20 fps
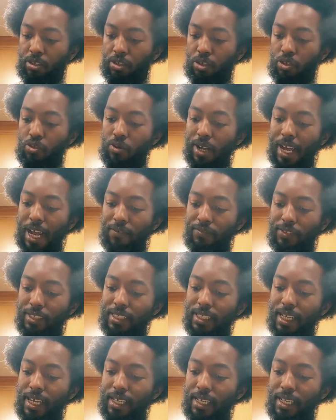You have to
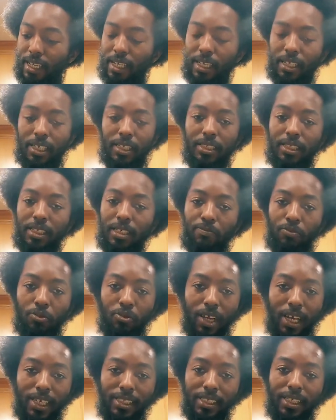take care of your
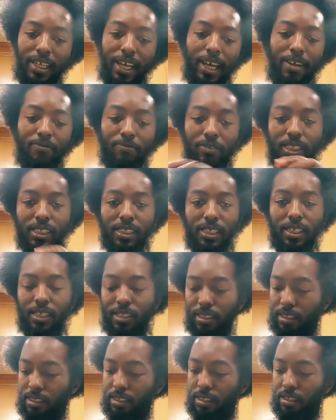temple. That's in every
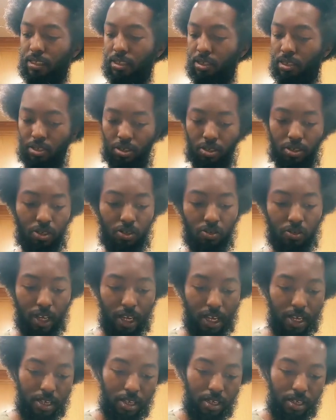sense.
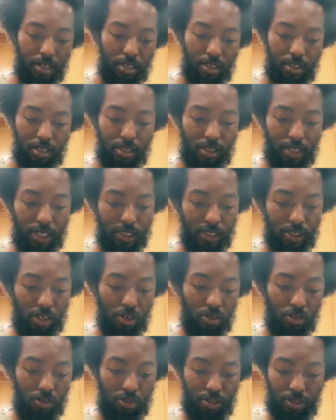Okay? Let's
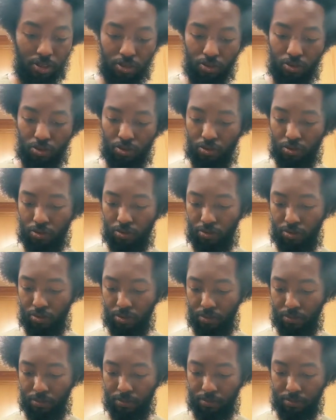go to
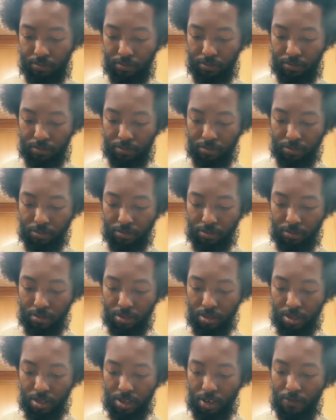
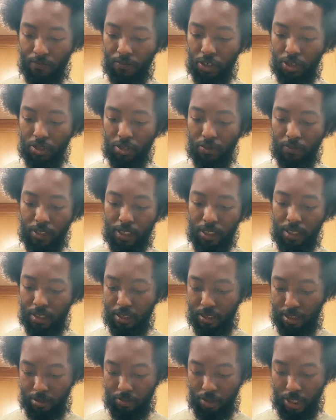1
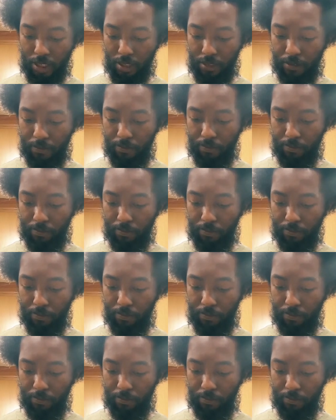Corinthians, man.